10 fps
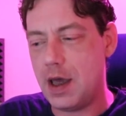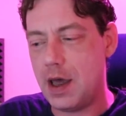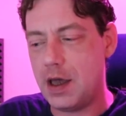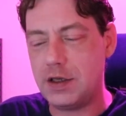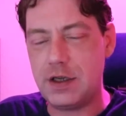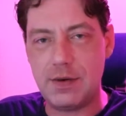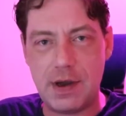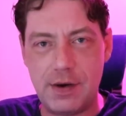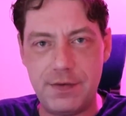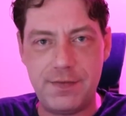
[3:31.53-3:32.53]
I knew
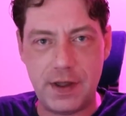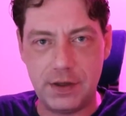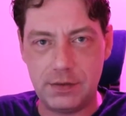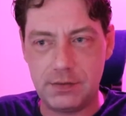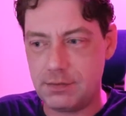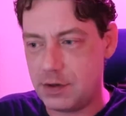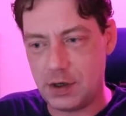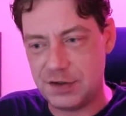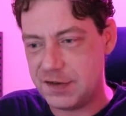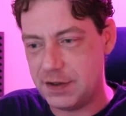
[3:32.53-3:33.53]
how I felt
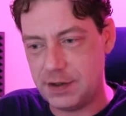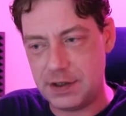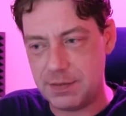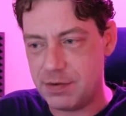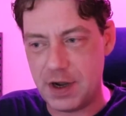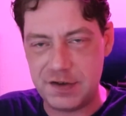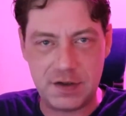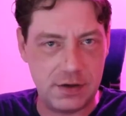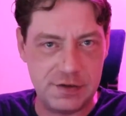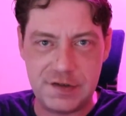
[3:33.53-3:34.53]
constantly depressed,
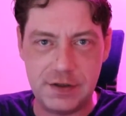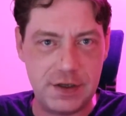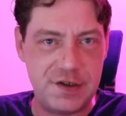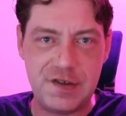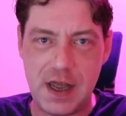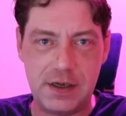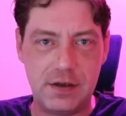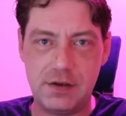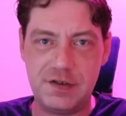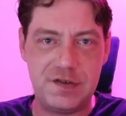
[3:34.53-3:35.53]
constantly sad,
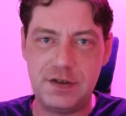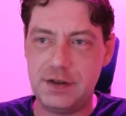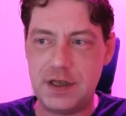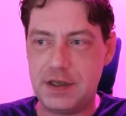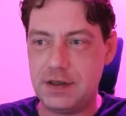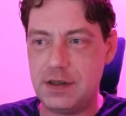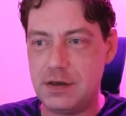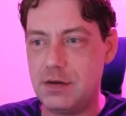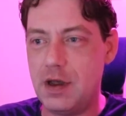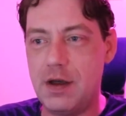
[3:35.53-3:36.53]
constantly.
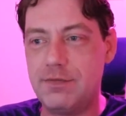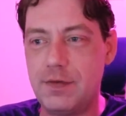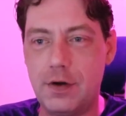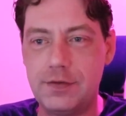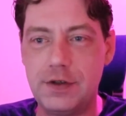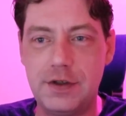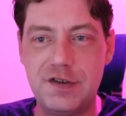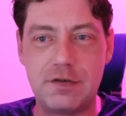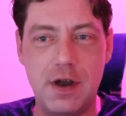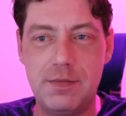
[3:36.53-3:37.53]
I've often
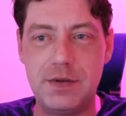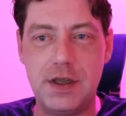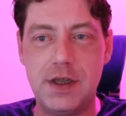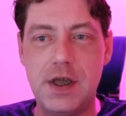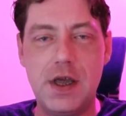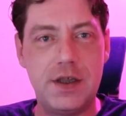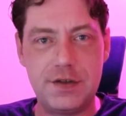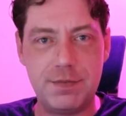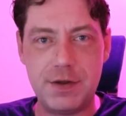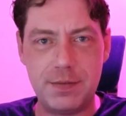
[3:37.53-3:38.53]
described it
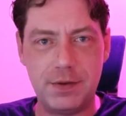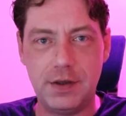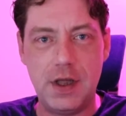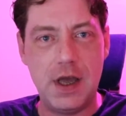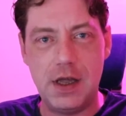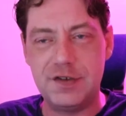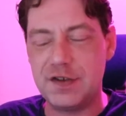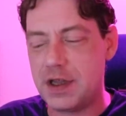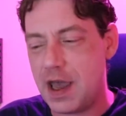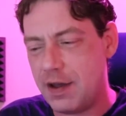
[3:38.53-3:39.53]
to people as
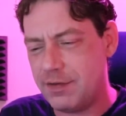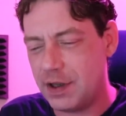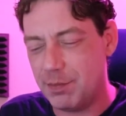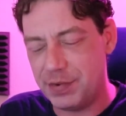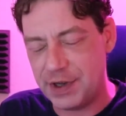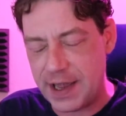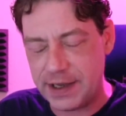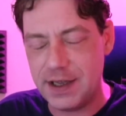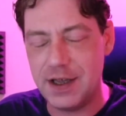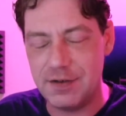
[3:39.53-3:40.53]
like having a
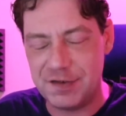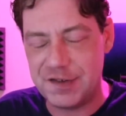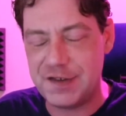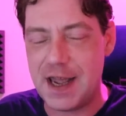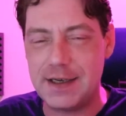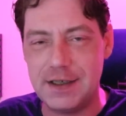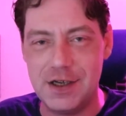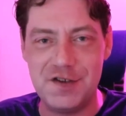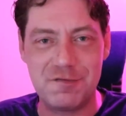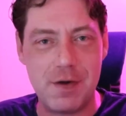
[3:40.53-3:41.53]
blanket of
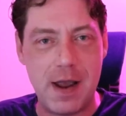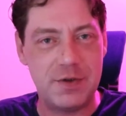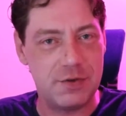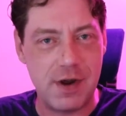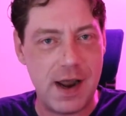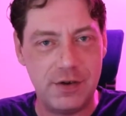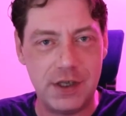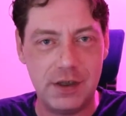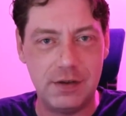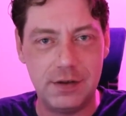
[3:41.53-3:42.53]
sadness wrapped around
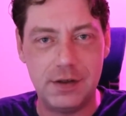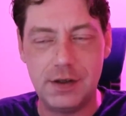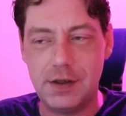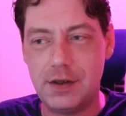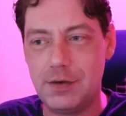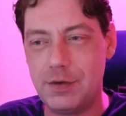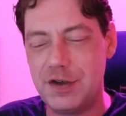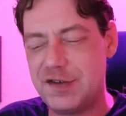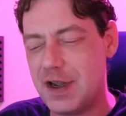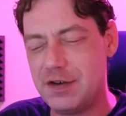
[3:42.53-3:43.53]
you,
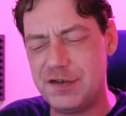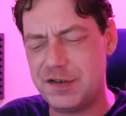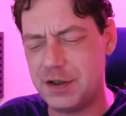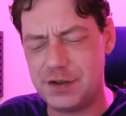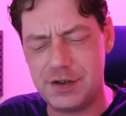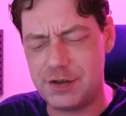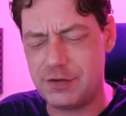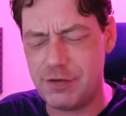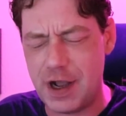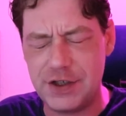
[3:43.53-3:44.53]
which sounds such
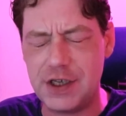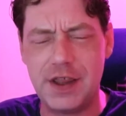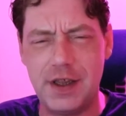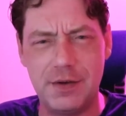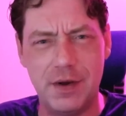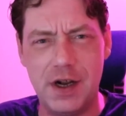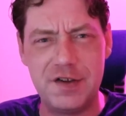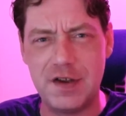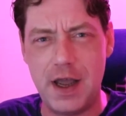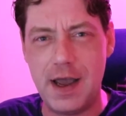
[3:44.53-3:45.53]
tragic thing when I
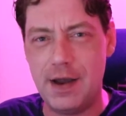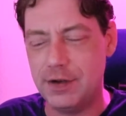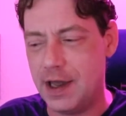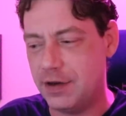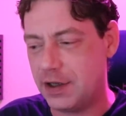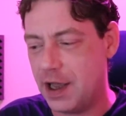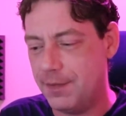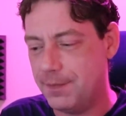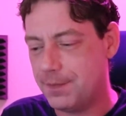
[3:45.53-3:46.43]
say it out loud again.